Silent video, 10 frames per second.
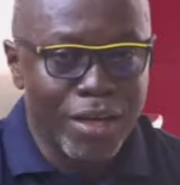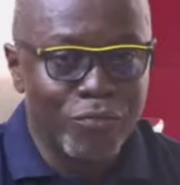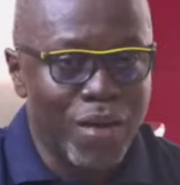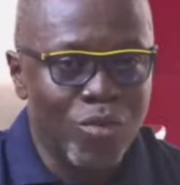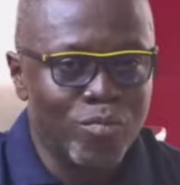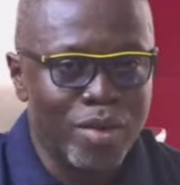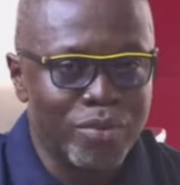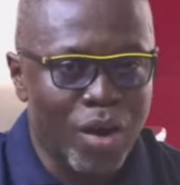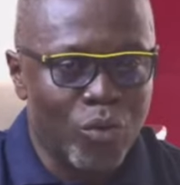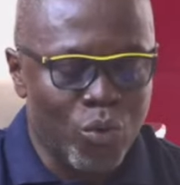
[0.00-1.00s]
and found
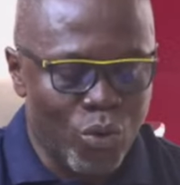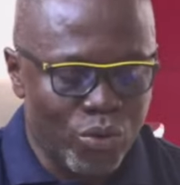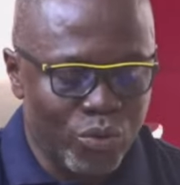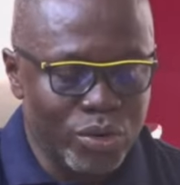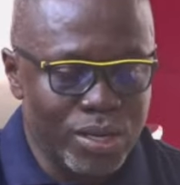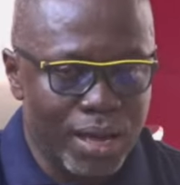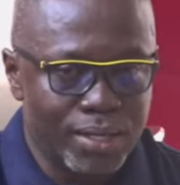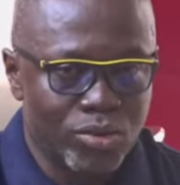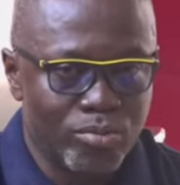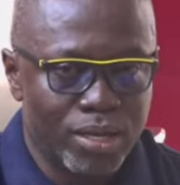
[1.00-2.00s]
won't be a war. Only
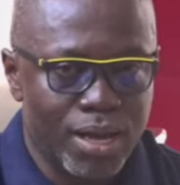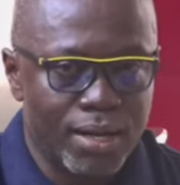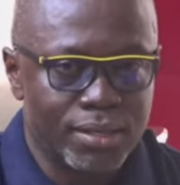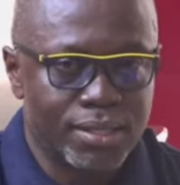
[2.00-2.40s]
answer will be dial